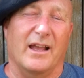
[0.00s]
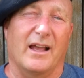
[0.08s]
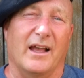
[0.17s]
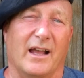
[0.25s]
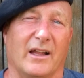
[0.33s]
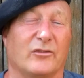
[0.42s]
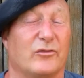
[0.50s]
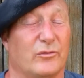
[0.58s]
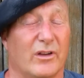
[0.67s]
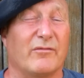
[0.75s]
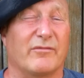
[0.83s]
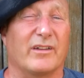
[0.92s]
and you
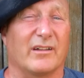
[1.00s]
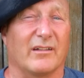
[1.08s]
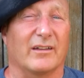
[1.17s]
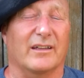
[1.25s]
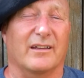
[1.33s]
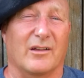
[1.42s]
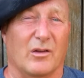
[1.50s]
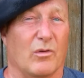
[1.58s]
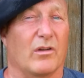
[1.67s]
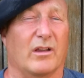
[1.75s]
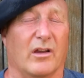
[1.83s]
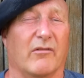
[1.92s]
don't feel like
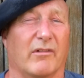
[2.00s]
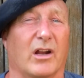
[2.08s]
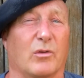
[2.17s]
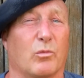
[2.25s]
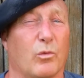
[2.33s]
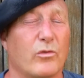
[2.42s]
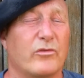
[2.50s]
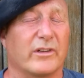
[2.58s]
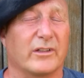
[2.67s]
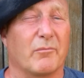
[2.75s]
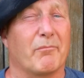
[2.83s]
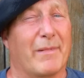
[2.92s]
going around
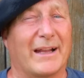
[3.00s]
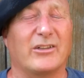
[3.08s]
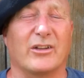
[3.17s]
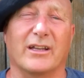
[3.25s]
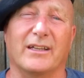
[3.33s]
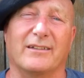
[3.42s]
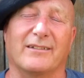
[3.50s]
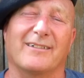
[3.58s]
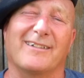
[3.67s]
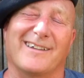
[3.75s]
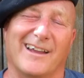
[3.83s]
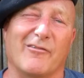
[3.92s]
watering them manually
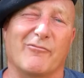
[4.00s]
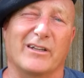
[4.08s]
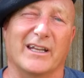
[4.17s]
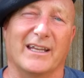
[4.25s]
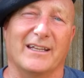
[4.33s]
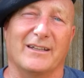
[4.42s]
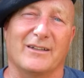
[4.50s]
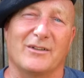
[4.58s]
every day,